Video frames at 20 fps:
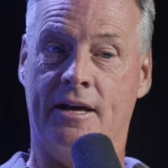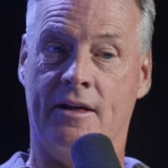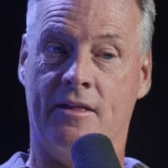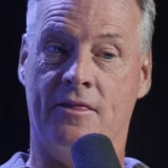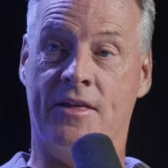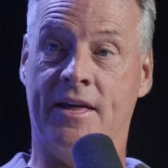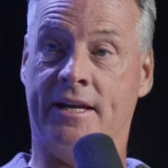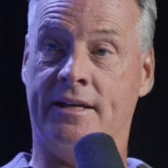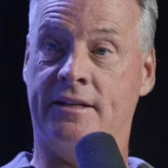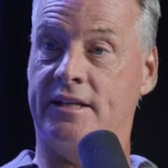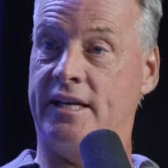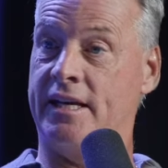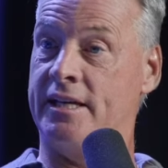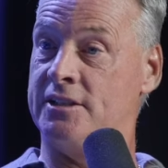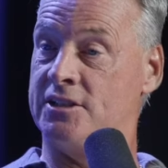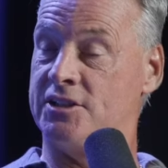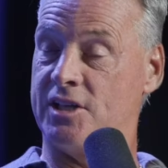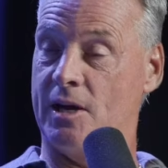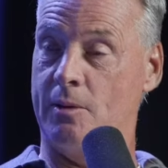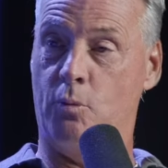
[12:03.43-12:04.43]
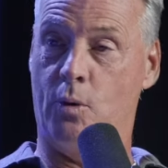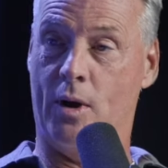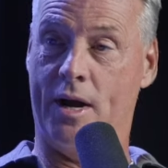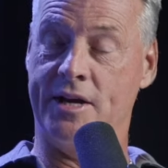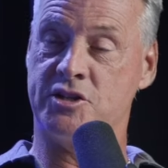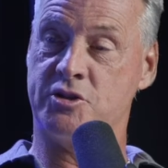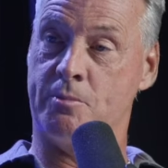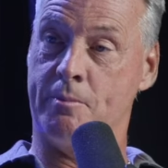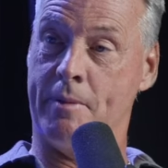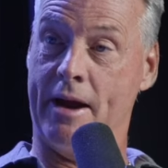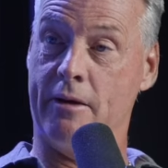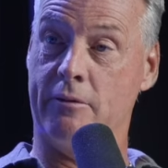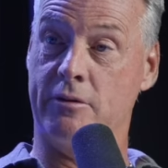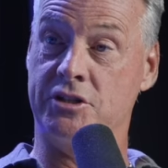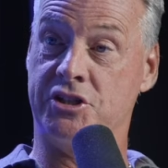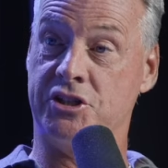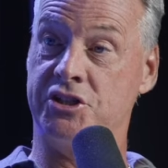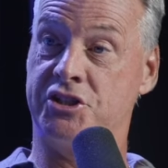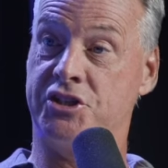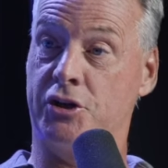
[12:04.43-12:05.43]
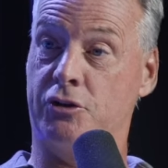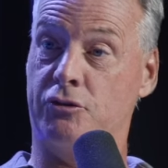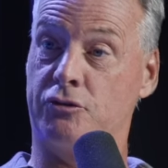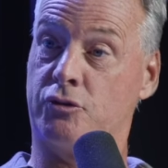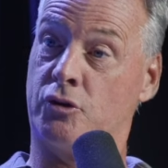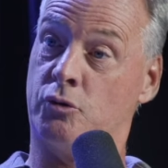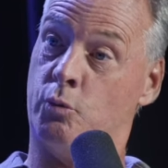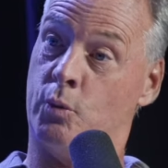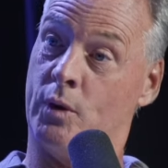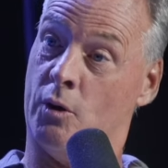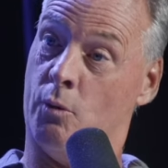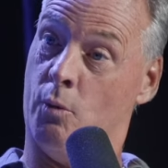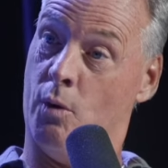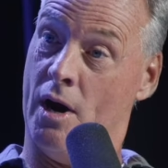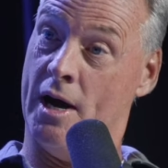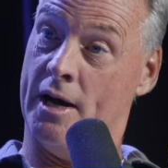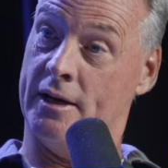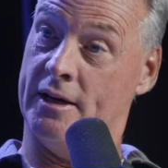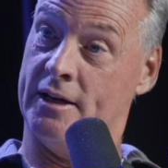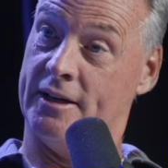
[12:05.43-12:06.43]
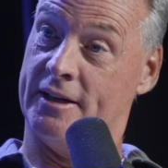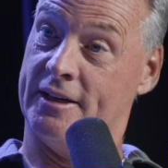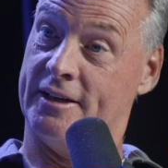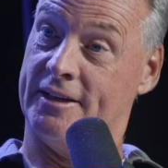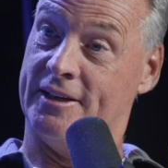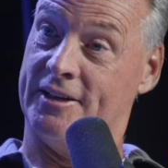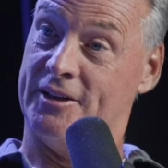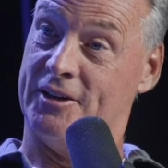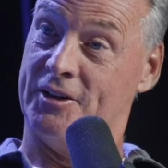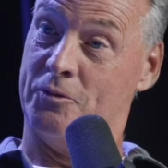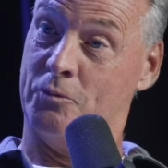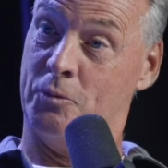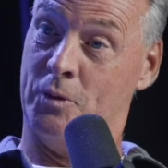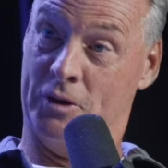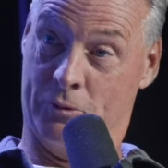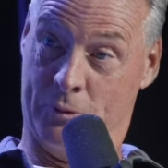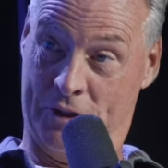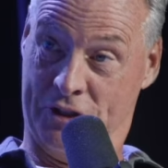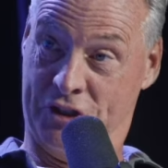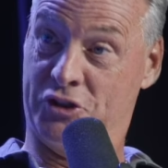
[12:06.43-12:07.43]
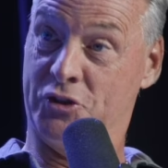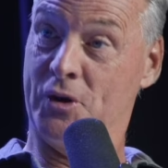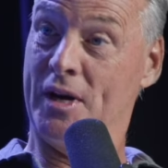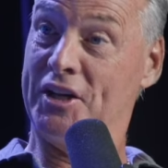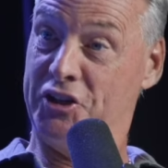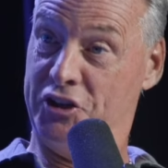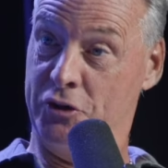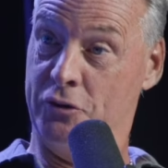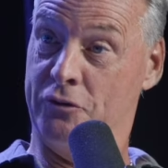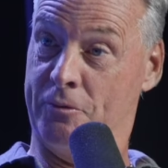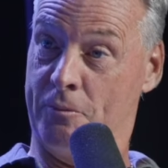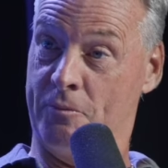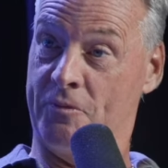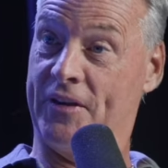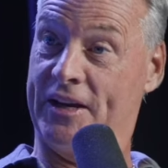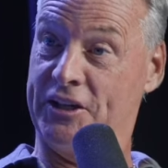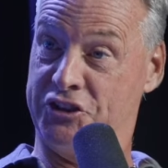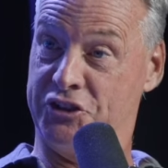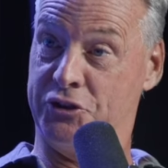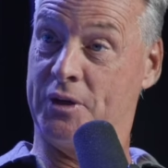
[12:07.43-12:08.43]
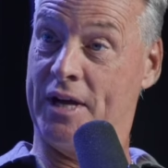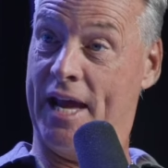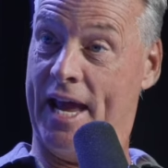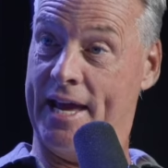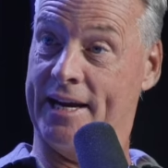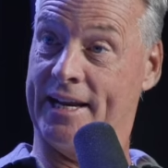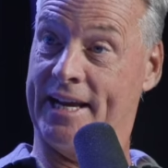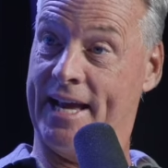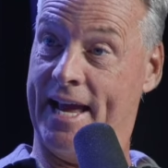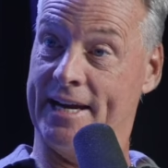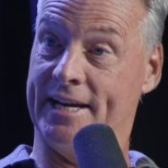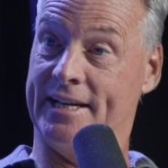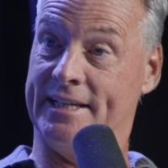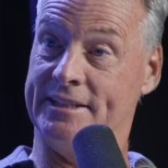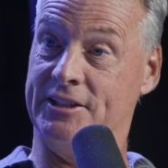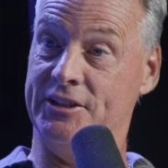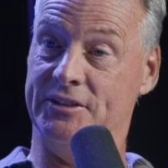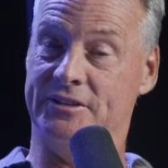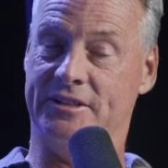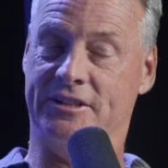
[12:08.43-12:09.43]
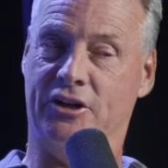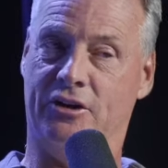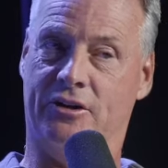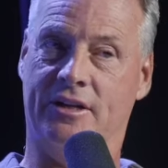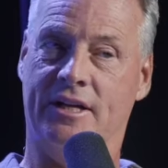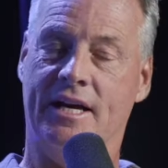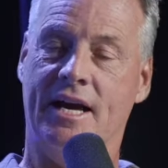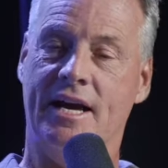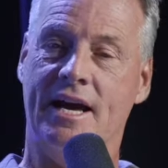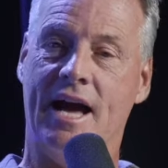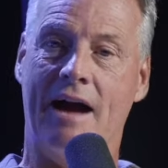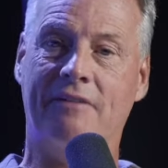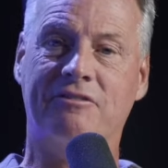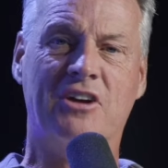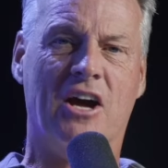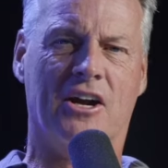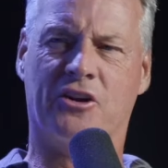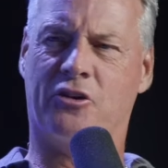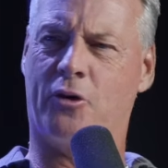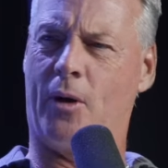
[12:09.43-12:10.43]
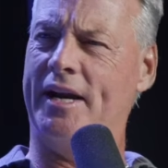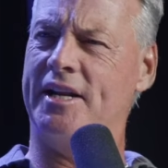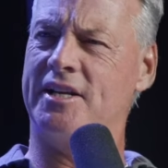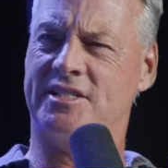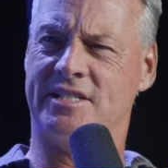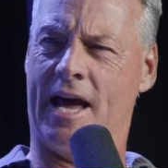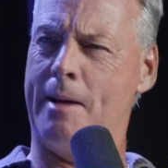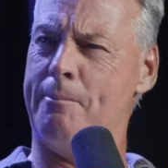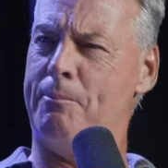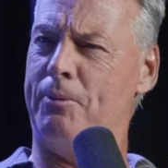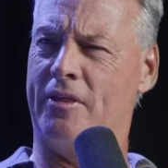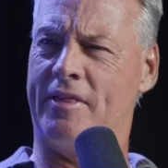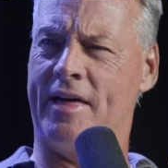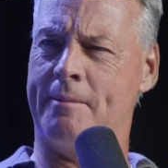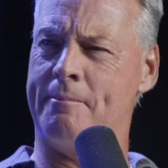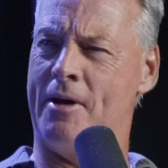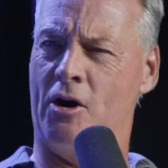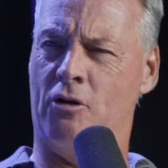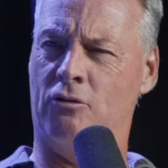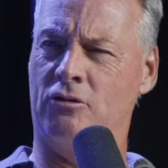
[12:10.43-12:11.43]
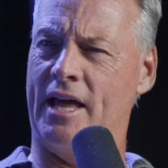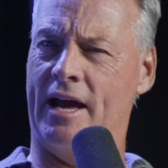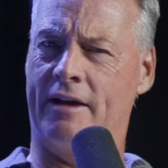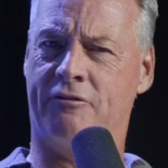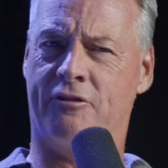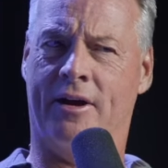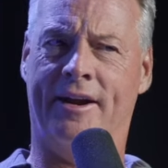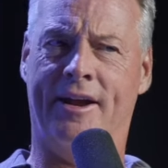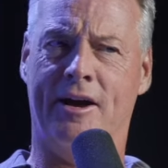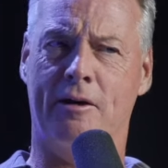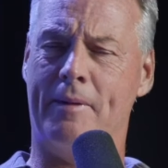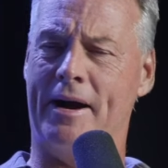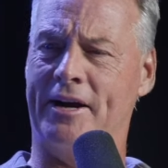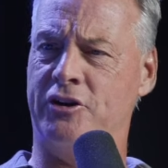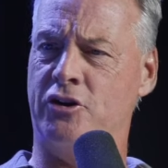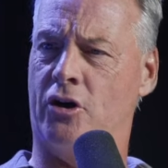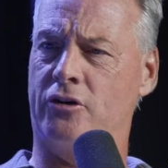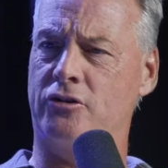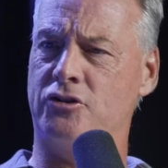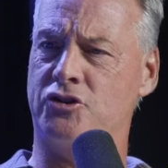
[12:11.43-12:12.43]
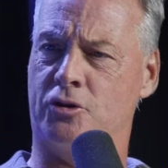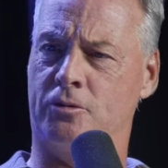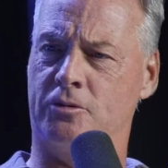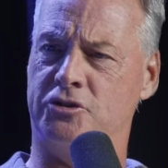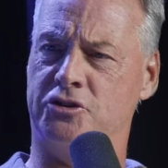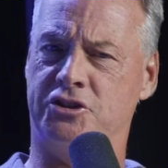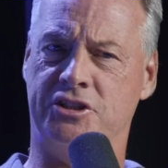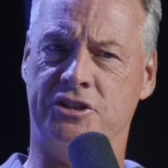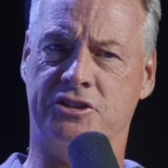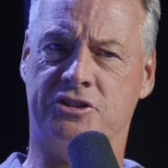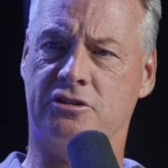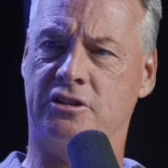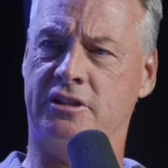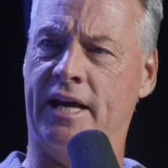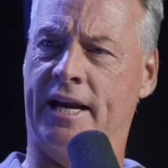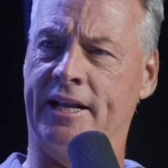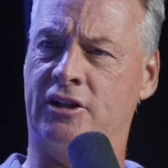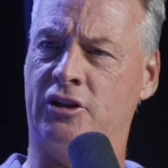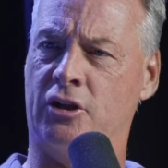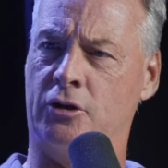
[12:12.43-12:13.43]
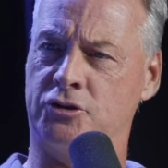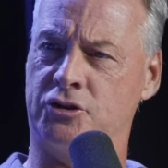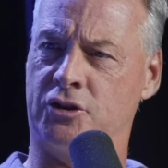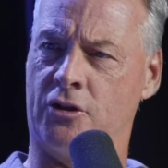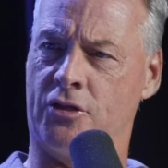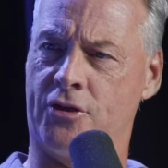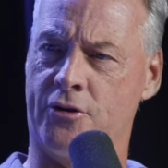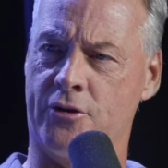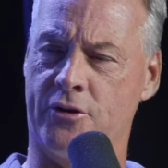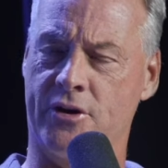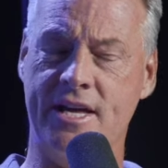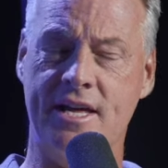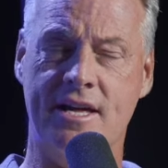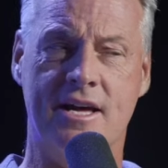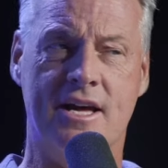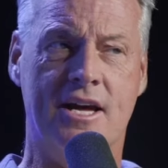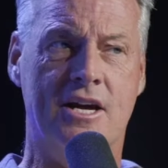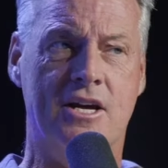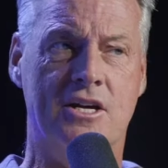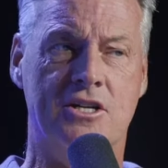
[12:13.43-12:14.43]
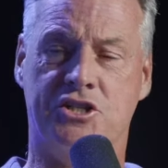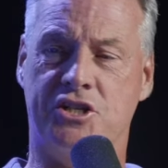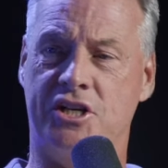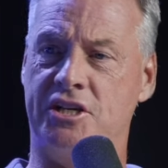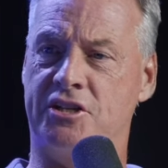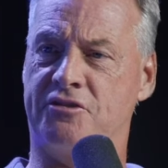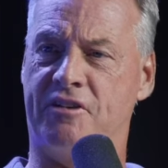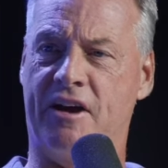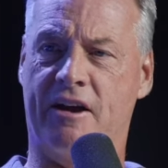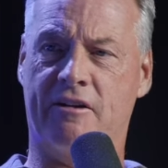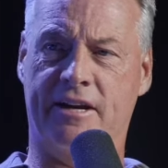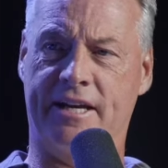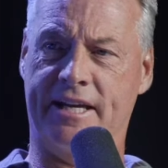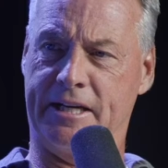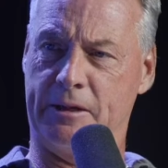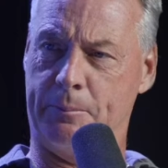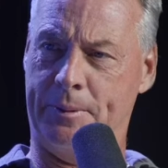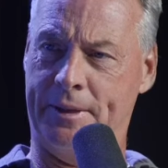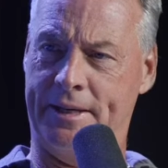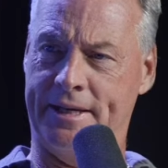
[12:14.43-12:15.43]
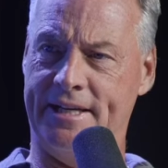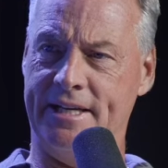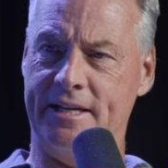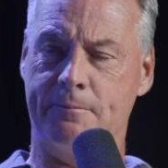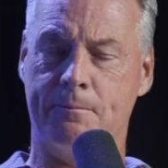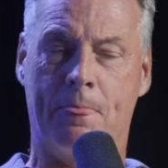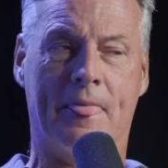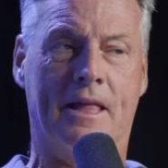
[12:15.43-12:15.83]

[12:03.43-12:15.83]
then in some ways, marriage and children will what? Will restrict you from things you can mm-hmm. and cannot do. You know, I've got a great example of that in my own life right now. My daughter's she's getting close to 30. She's very independent.